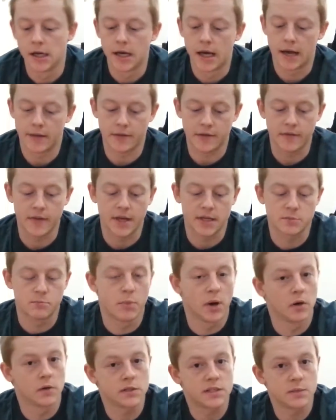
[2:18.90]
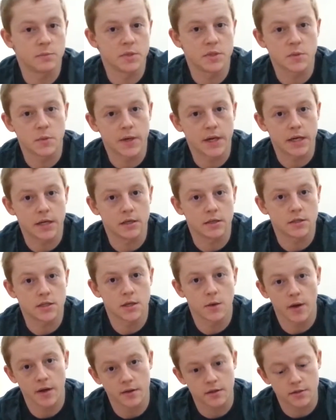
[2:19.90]
and then that's bolted between
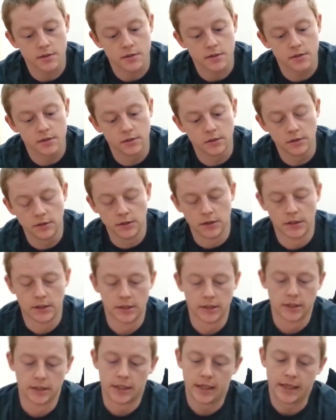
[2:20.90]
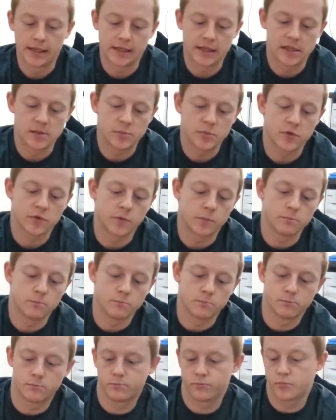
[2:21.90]
2 others. And that
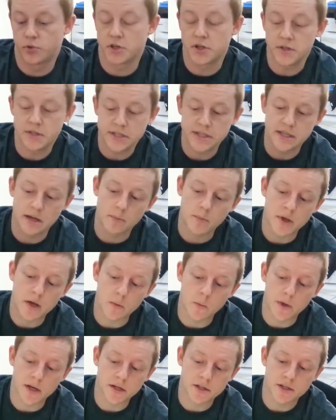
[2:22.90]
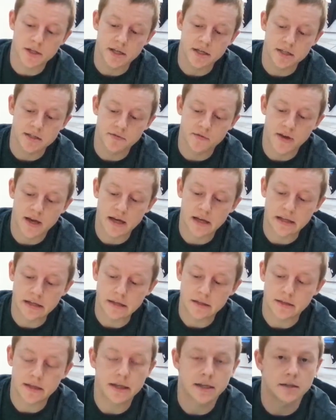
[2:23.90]
produces something which is
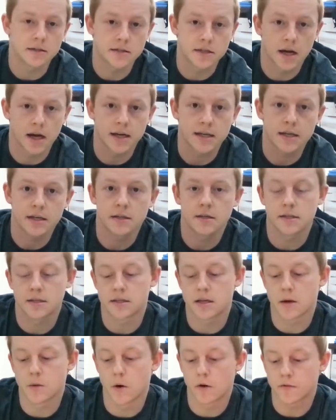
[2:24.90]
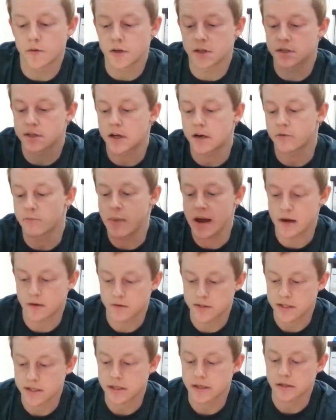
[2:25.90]
fairly neat and tidy. There's no obvious kind of
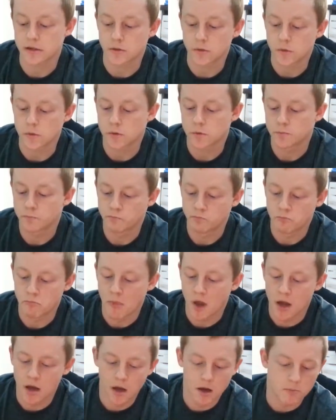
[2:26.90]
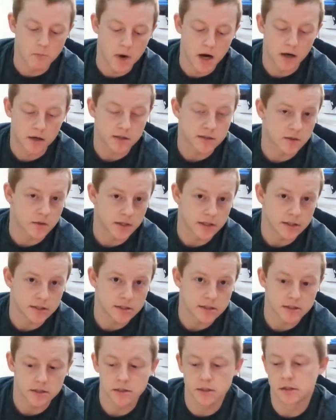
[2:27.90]
mounting or marks on
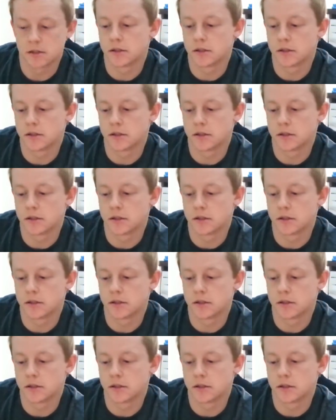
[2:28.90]
it,